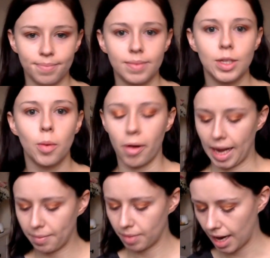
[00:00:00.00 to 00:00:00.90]
So pretty.
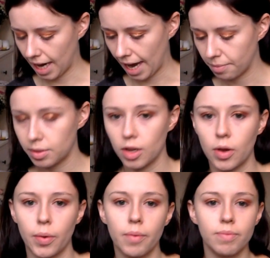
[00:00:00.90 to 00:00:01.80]
Okay,
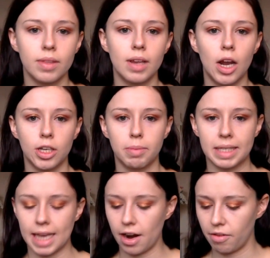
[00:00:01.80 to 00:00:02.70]
so it looks a bit
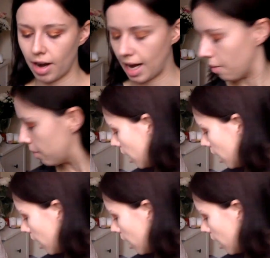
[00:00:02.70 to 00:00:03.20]
scary right now,